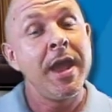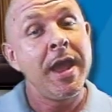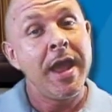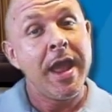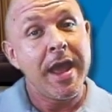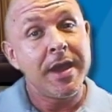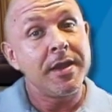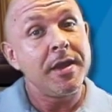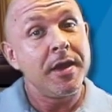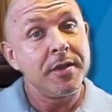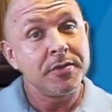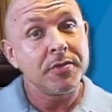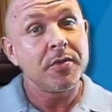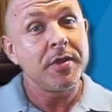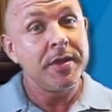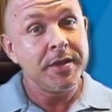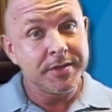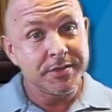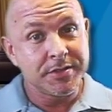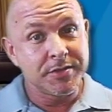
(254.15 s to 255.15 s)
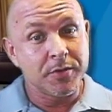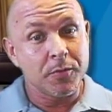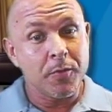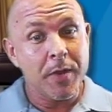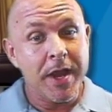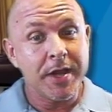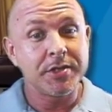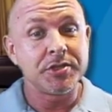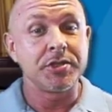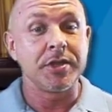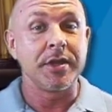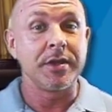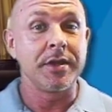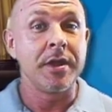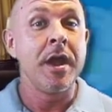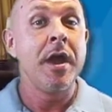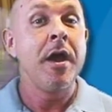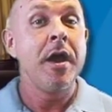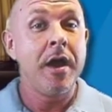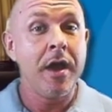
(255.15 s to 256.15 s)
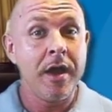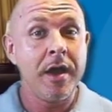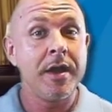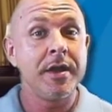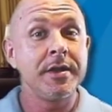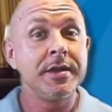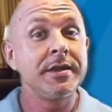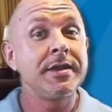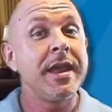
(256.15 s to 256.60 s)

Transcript: and under his direction, HUD